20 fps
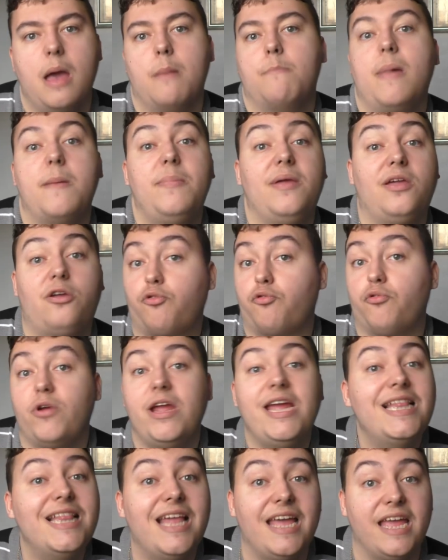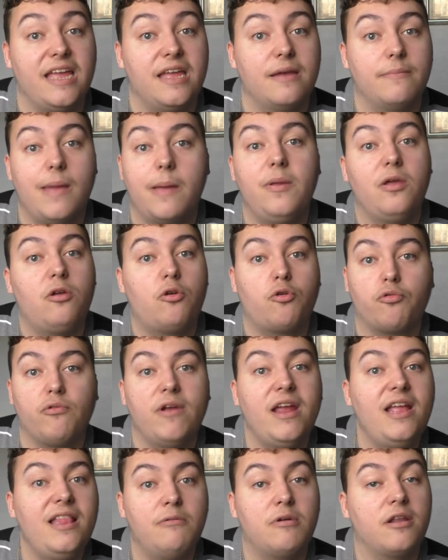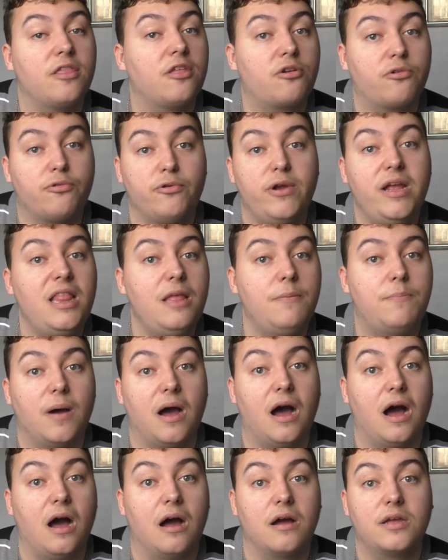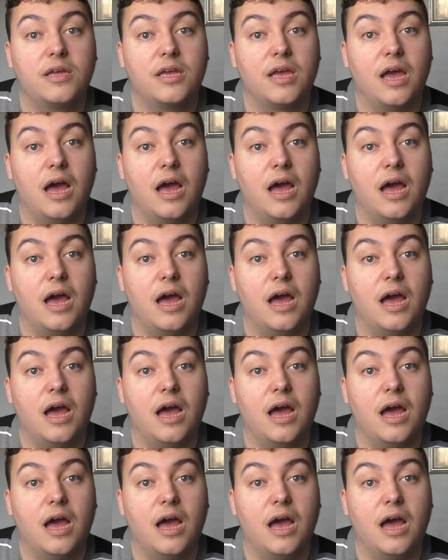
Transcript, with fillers: Maybe Creeley, maybe Creeley, one of the Creeley Park,